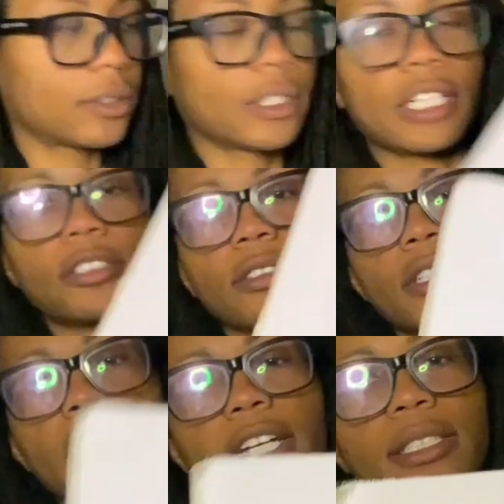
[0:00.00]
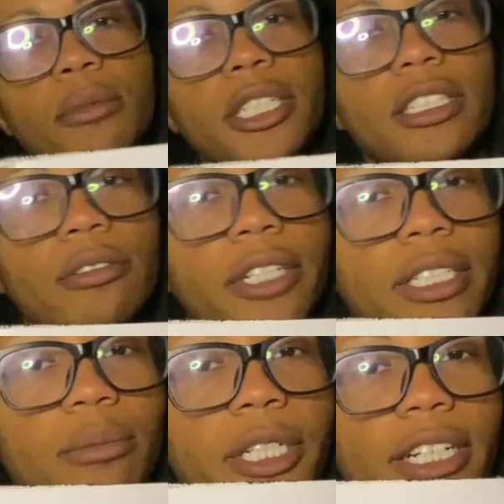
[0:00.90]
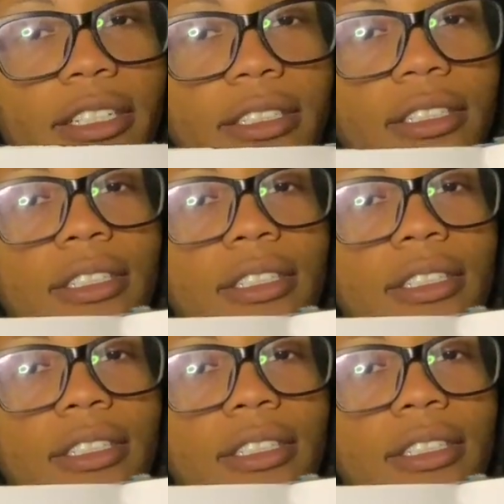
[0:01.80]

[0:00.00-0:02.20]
I drew a classmate and a random character.